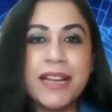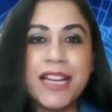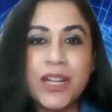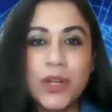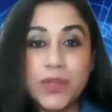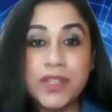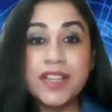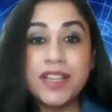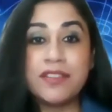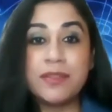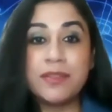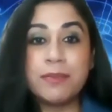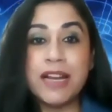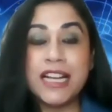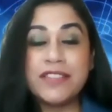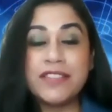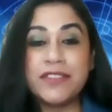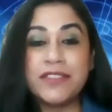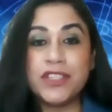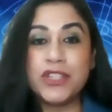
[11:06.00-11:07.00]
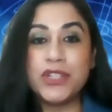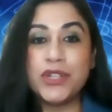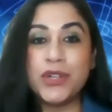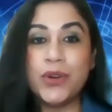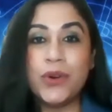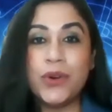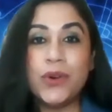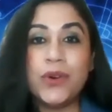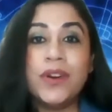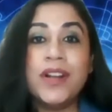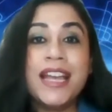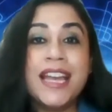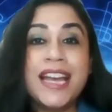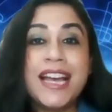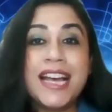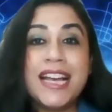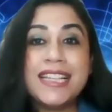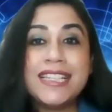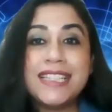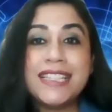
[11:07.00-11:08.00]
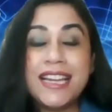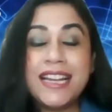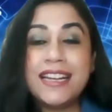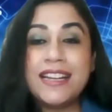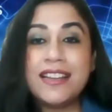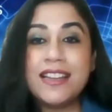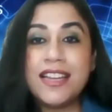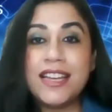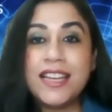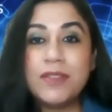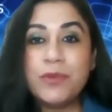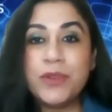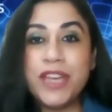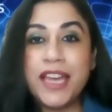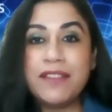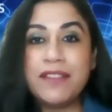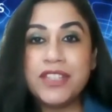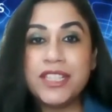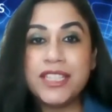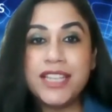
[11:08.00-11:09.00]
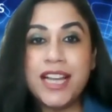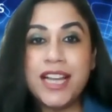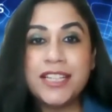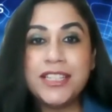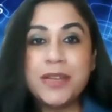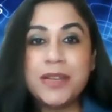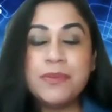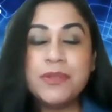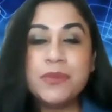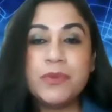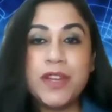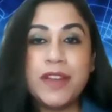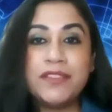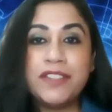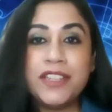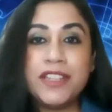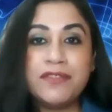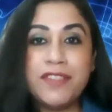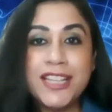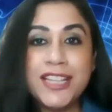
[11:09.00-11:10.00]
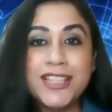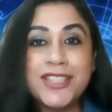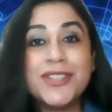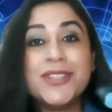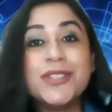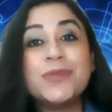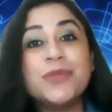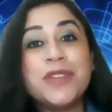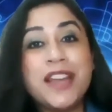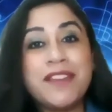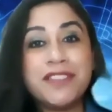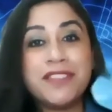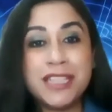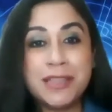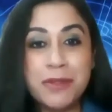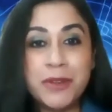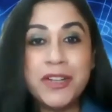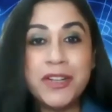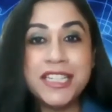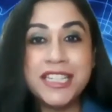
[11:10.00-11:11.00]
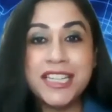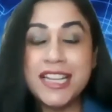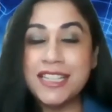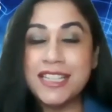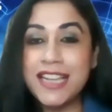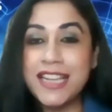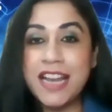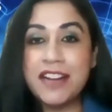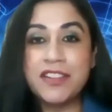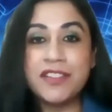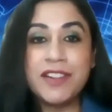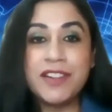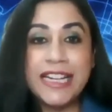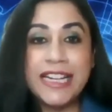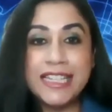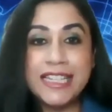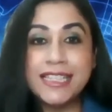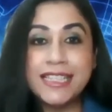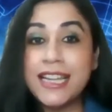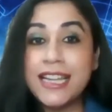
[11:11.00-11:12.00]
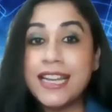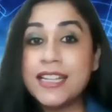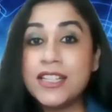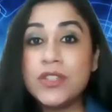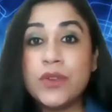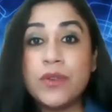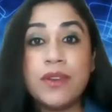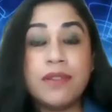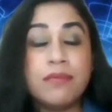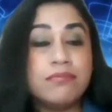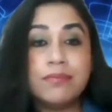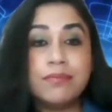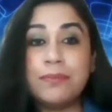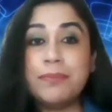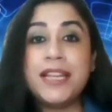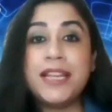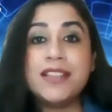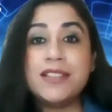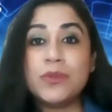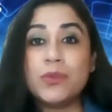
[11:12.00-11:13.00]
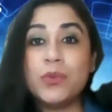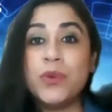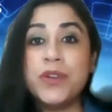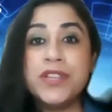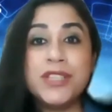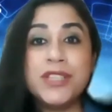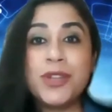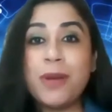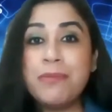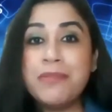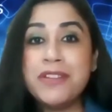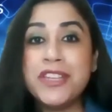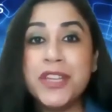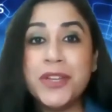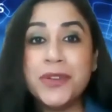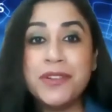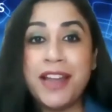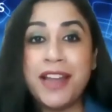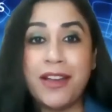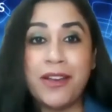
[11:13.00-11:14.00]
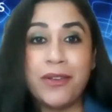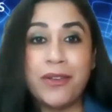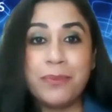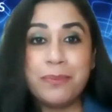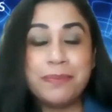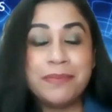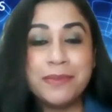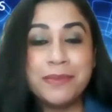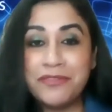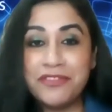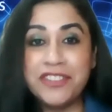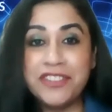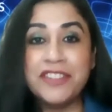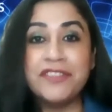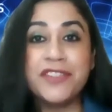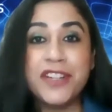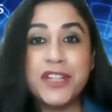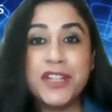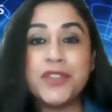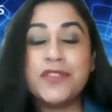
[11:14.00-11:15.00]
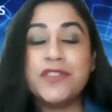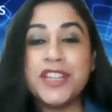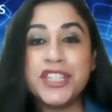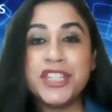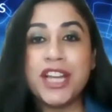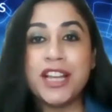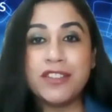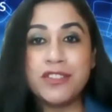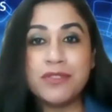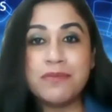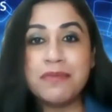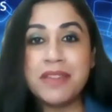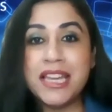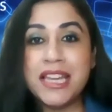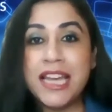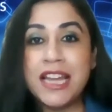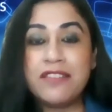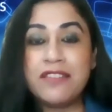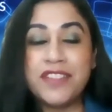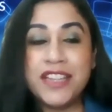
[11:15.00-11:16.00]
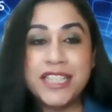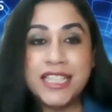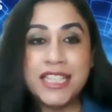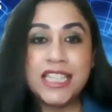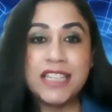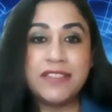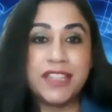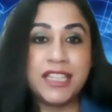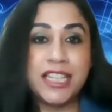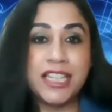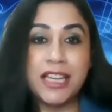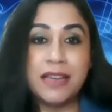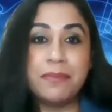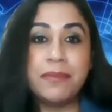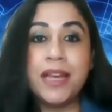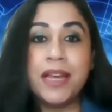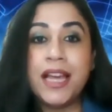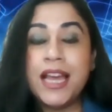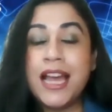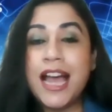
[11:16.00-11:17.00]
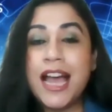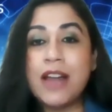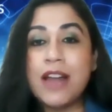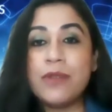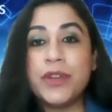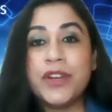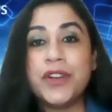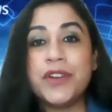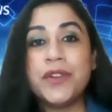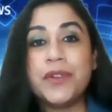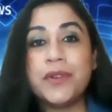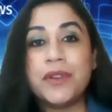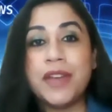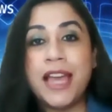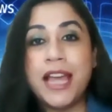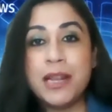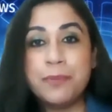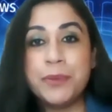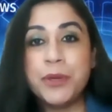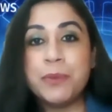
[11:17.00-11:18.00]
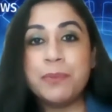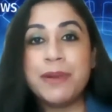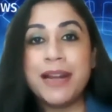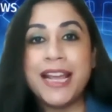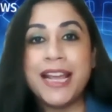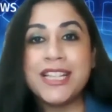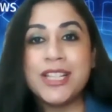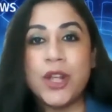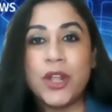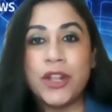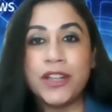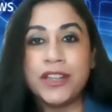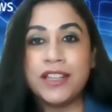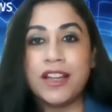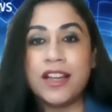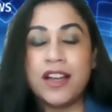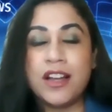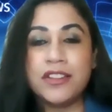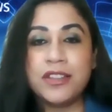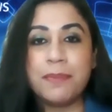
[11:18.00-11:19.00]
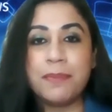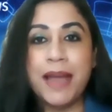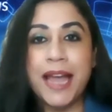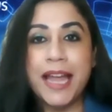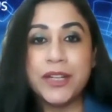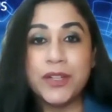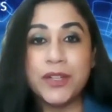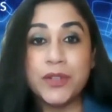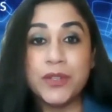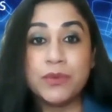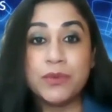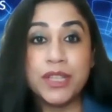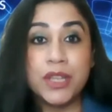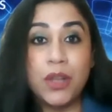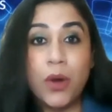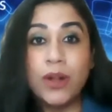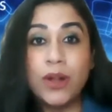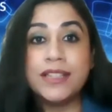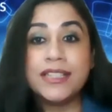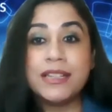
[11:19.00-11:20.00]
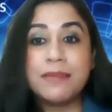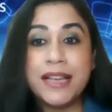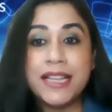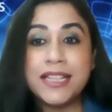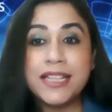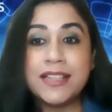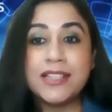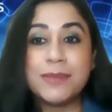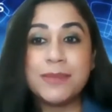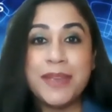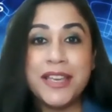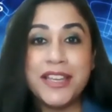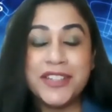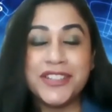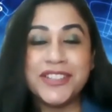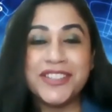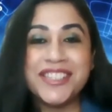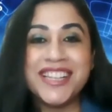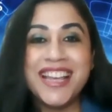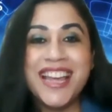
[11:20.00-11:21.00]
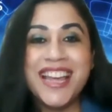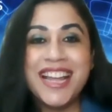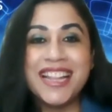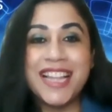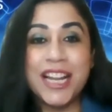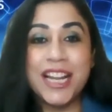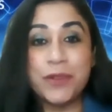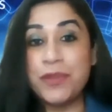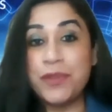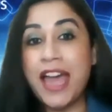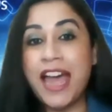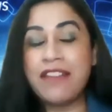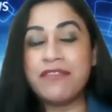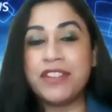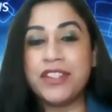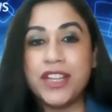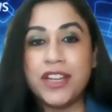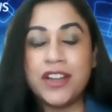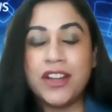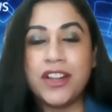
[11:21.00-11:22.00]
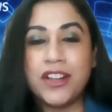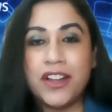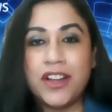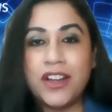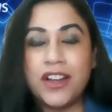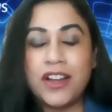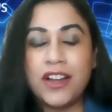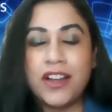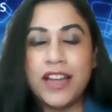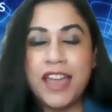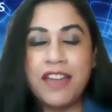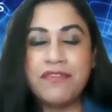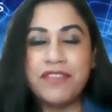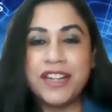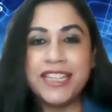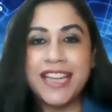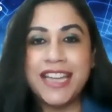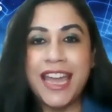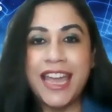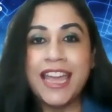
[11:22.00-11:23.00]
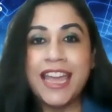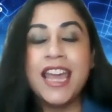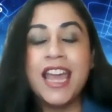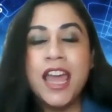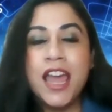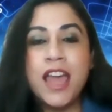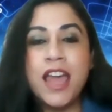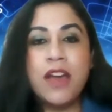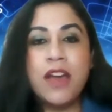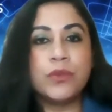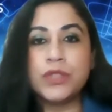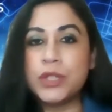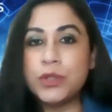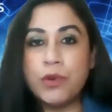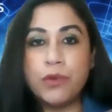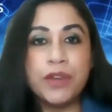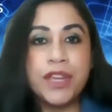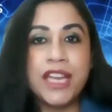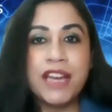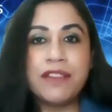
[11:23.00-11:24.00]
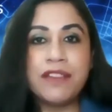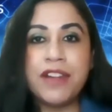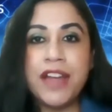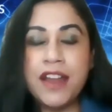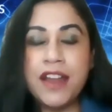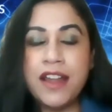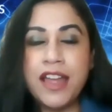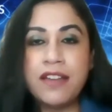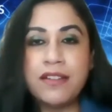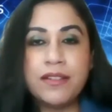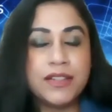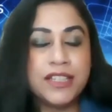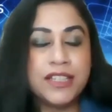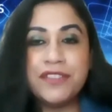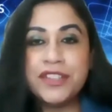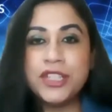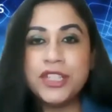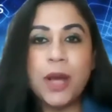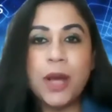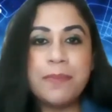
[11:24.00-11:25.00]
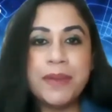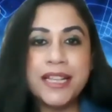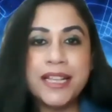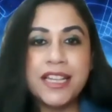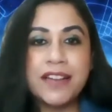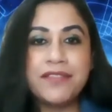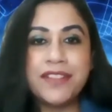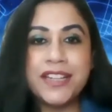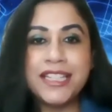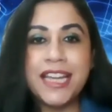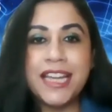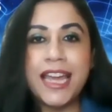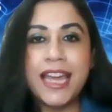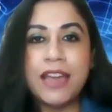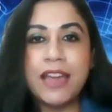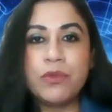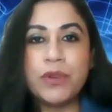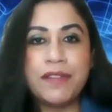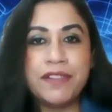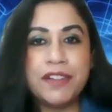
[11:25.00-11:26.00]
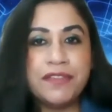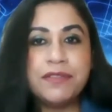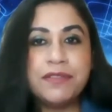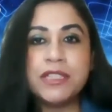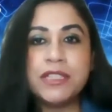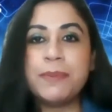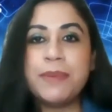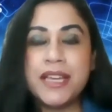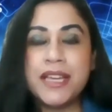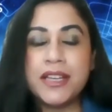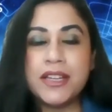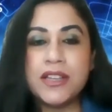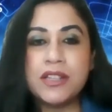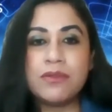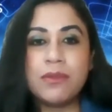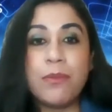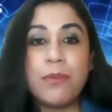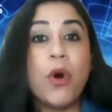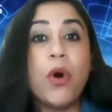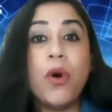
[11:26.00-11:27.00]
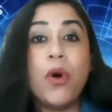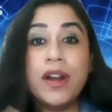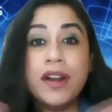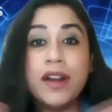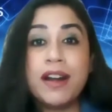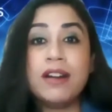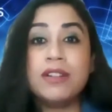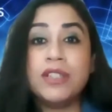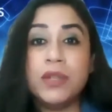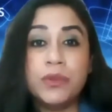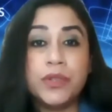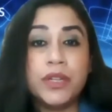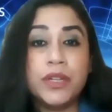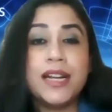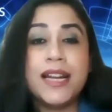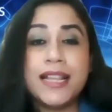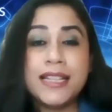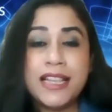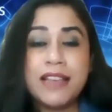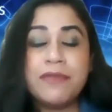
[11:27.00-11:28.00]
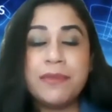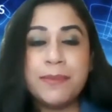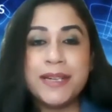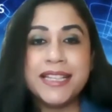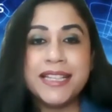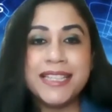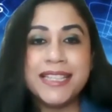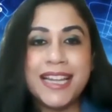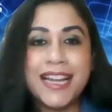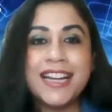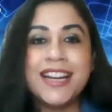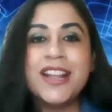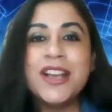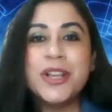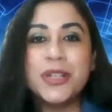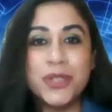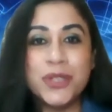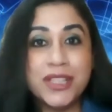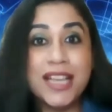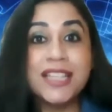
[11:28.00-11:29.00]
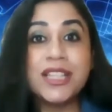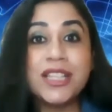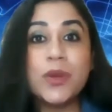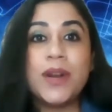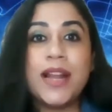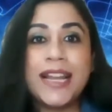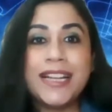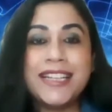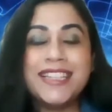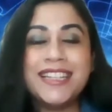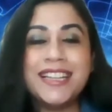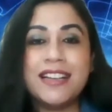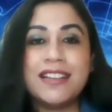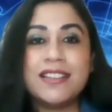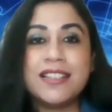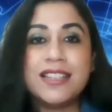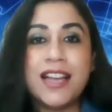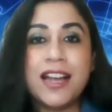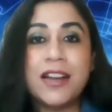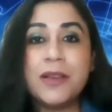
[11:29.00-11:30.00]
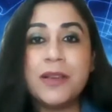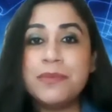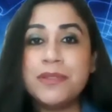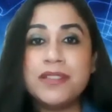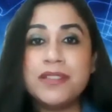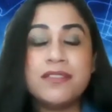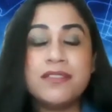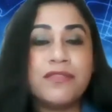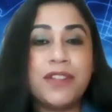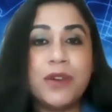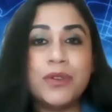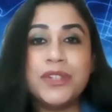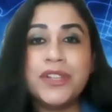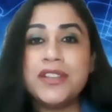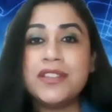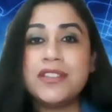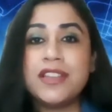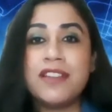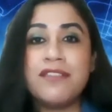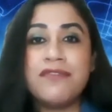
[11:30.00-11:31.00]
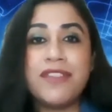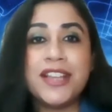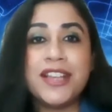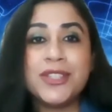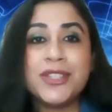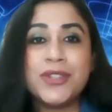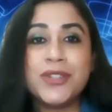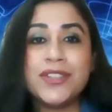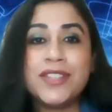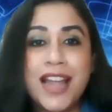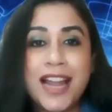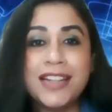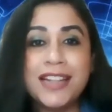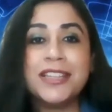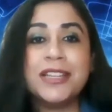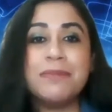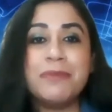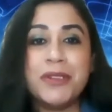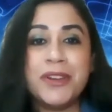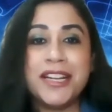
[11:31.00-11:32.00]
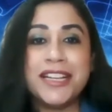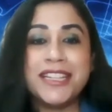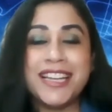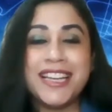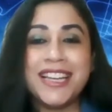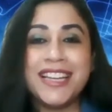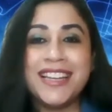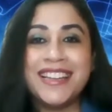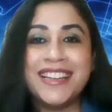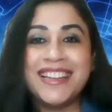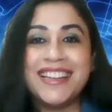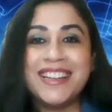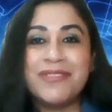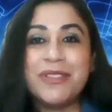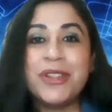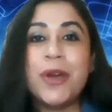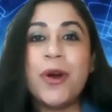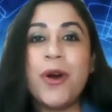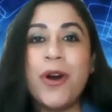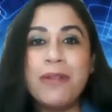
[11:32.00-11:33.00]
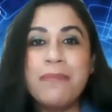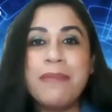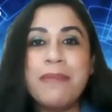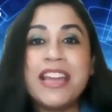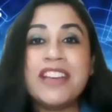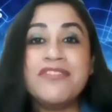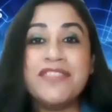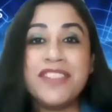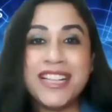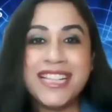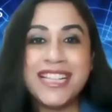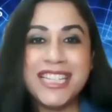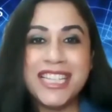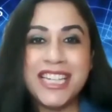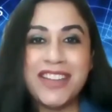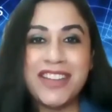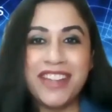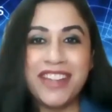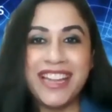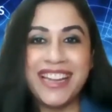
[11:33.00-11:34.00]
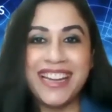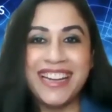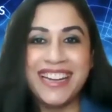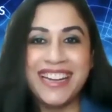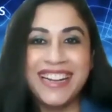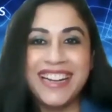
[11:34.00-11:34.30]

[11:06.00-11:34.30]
my closing remarks for the show said, eh, we have the startups, we have the investors, we have the community, as Gary rightly said. So please, who is stopping you now? Feel free to reach out to me and VCTV team, and we're going to help you place on the on the panels with all these amazing speakers that we have on the uh, uh, every day. So we cover uh, different topics every day. We have different speakers from all around the world, as everybody said. So that's the whole idea: startups, founders, investors, and the community. We all make VCTV.